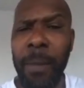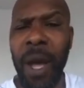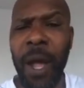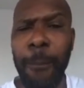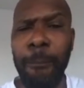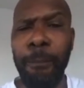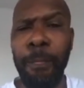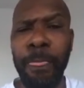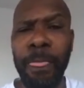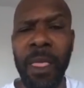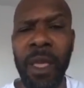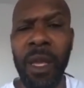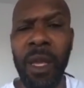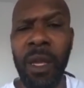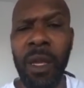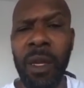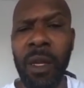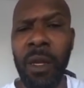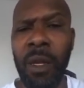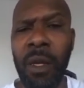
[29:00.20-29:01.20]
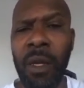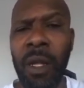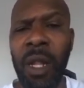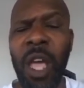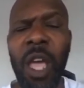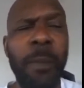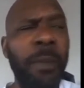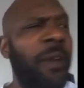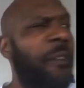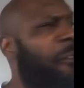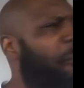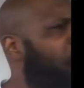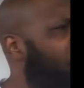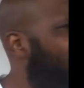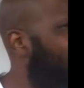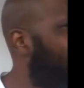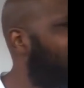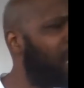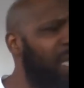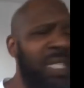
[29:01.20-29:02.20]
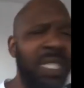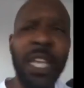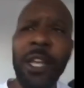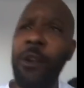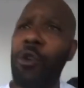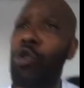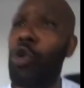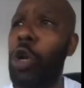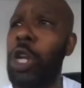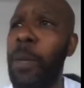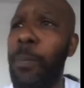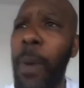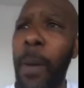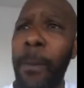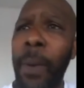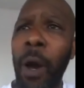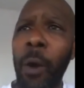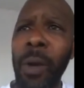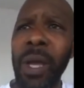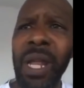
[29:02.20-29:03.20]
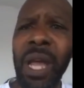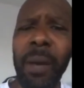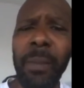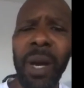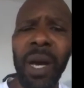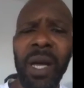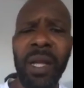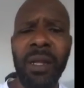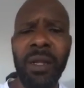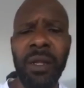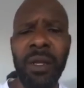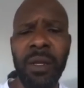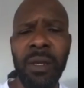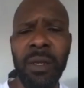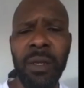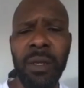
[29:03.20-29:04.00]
man. Let it be fair. Let this thing grow the proper way now, man.